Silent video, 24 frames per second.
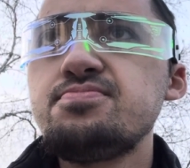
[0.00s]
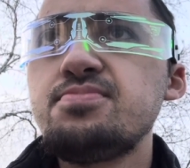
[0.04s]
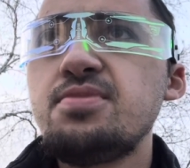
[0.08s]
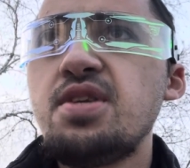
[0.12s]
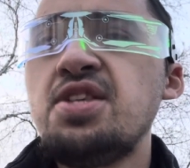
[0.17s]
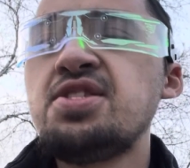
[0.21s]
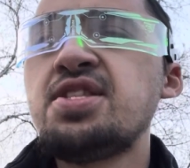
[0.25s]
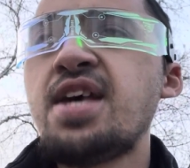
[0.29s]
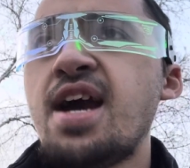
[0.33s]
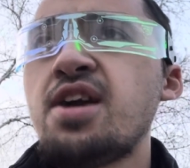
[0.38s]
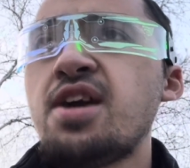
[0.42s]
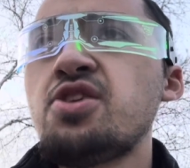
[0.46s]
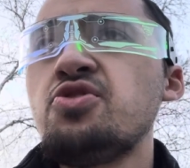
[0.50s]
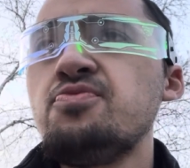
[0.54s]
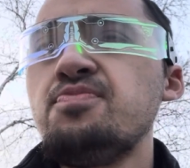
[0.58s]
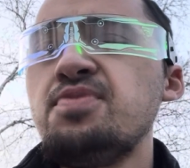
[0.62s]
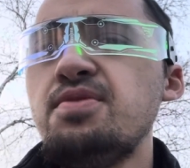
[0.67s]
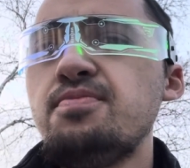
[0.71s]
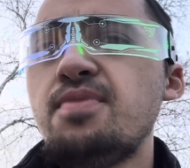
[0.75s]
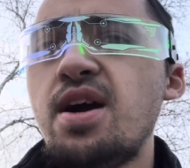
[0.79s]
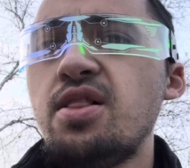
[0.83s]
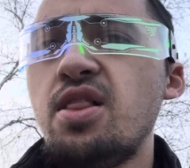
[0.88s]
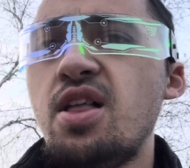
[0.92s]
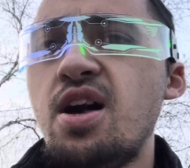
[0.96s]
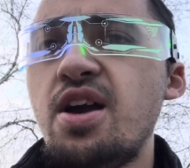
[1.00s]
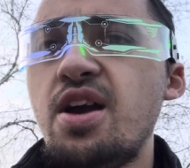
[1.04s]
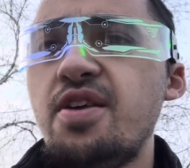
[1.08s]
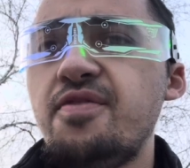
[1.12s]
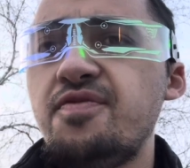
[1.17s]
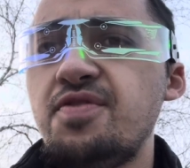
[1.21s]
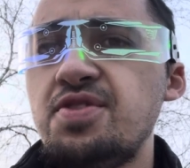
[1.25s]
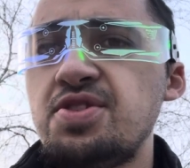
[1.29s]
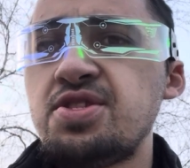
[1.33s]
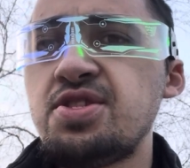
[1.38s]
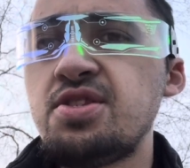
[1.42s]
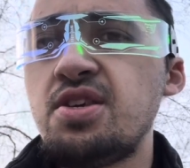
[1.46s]
is that going to be my
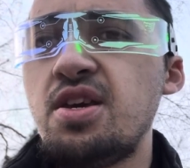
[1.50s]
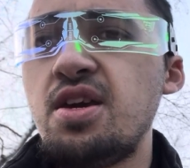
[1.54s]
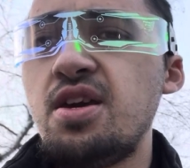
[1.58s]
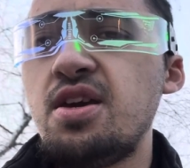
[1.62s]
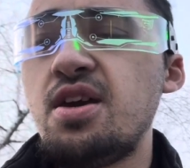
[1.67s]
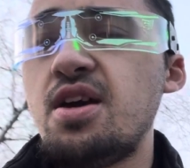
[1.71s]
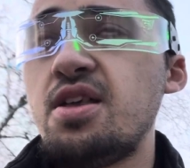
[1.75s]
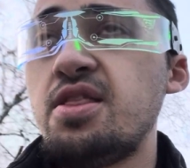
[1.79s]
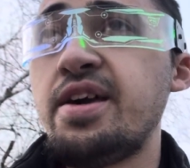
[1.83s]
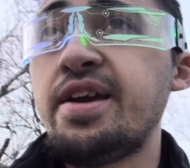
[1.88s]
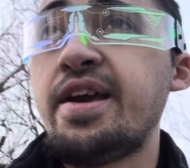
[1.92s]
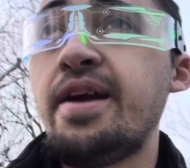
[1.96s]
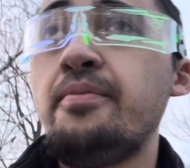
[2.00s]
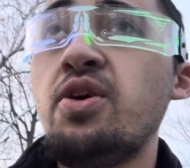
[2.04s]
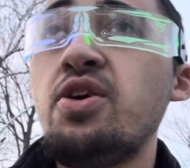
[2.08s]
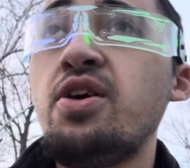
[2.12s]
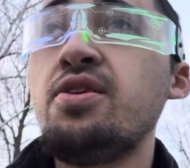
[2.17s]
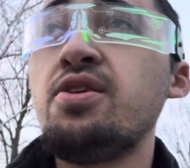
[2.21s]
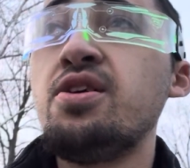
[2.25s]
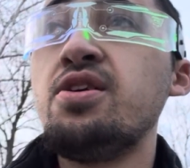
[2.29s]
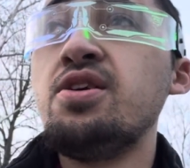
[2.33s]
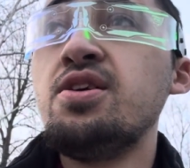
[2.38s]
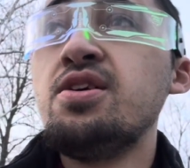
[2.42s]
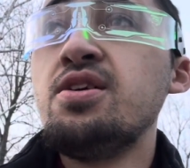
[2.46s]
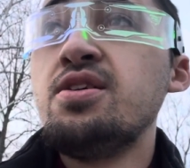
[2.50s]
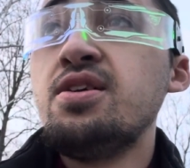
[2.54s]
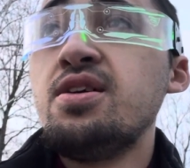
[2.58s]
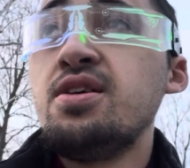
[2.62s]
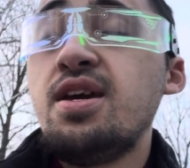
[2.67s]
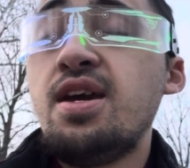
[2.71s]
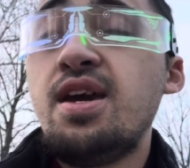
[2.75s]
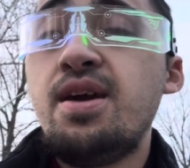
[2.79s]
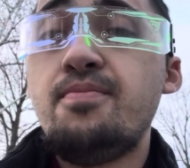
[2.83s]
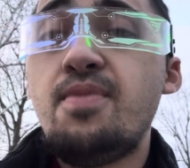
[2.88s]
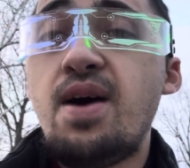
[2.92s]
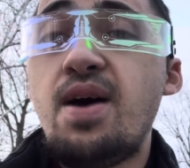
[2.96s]
life? Is it, like, am I
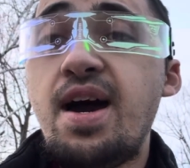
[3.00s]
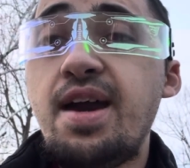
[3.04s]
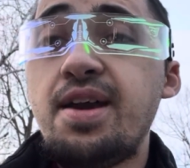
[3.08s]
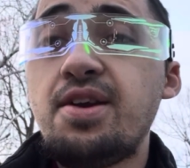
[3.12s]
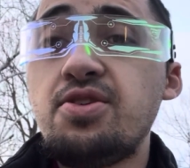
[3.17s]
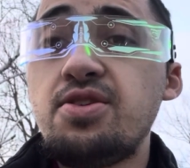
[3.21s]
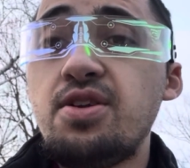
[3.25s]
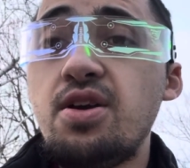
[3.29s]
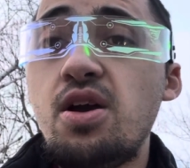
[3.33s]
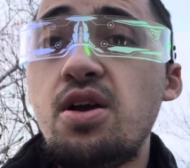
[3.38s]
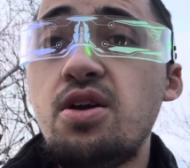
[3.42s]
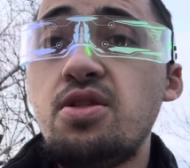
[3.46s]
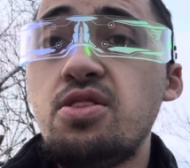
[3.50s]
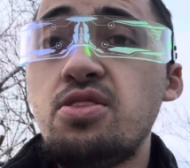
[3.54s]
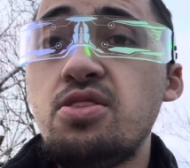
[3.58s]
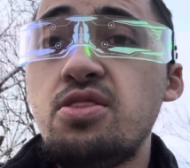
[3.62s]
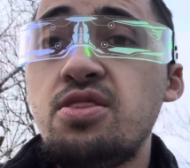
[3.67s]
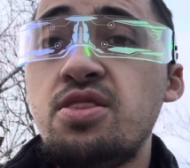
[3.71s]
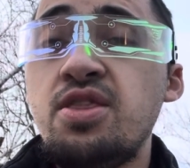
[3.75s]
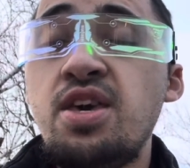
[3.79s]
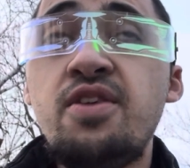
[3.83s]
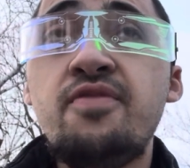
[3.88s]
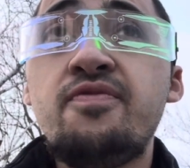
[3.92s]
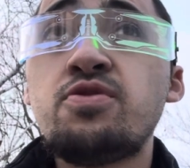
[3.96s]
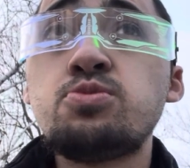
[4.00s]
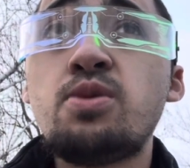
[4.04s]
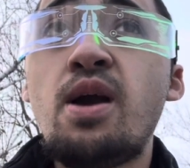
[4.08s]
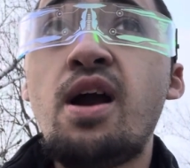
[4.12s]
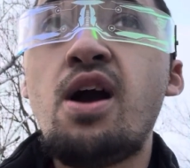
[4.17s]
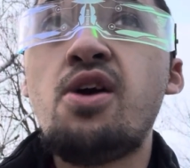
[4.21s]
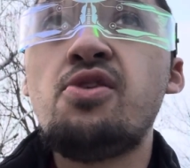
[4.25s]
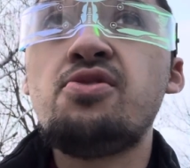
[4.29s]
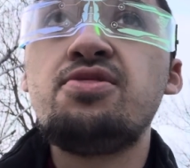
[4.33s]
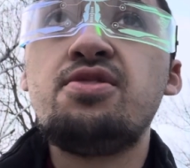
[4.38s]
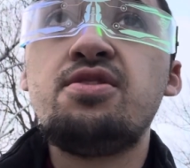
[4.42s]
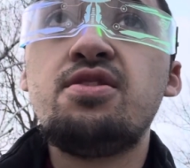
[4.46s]
going to live
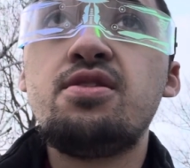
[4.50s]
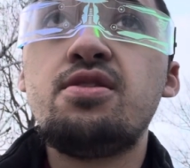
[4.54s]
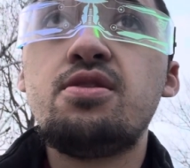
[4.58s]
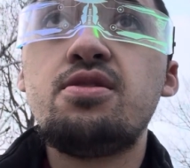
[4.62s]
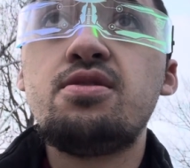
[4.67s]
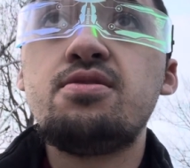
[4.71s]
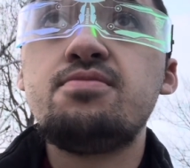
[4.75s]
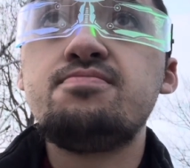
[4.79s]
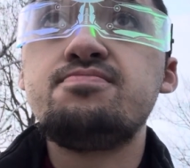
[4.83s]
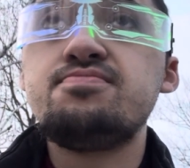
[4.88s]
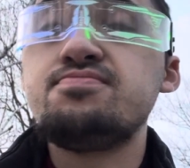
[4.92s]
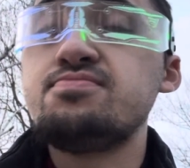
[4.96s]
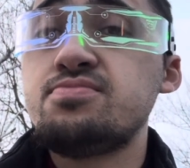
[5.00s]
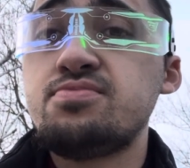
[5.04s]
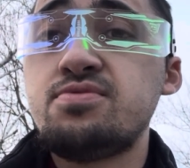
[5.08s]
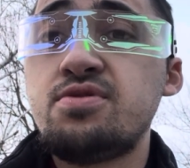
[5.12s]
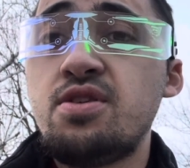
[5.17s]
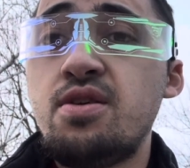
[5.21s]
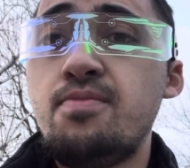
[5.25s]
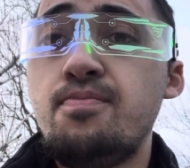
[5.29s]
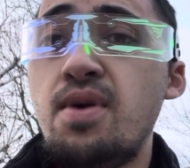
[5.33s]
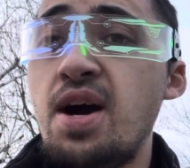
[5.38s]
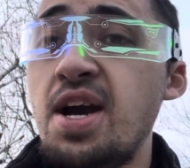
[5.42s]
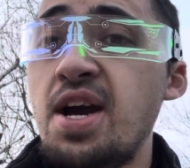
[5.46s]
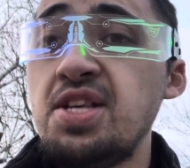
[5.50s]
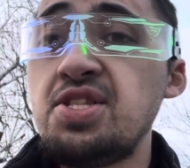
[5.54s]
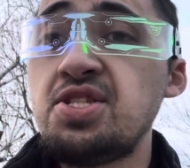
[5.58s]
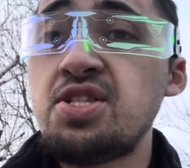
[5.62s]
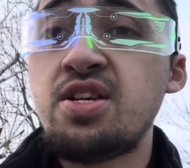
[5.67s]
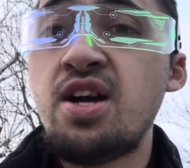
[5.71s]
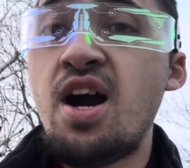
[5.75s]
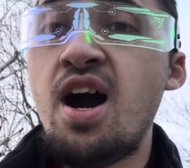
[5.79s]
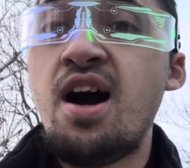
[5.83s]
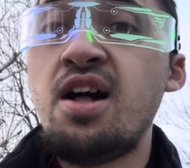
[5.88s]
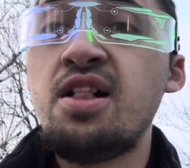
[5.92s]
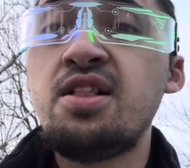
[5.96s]
around the mice
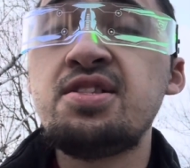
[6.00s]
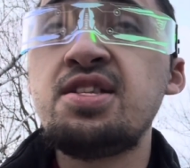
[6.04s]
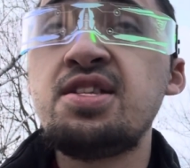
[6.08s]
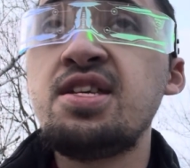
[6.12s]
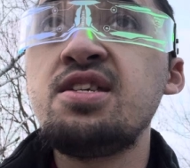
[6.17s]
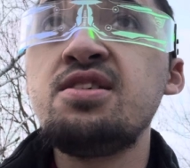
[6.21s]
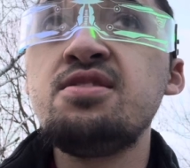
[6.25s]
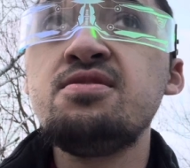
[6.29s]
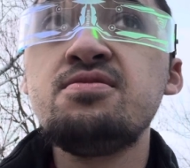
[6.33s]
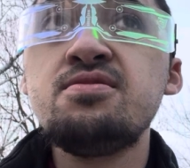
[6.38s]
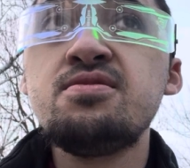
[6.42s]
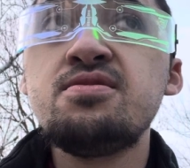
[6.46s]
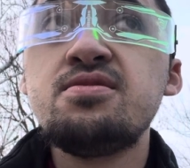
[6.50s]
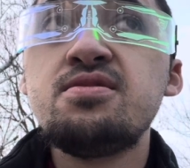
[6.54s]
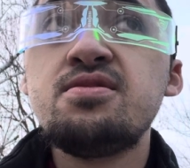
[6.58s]
colony?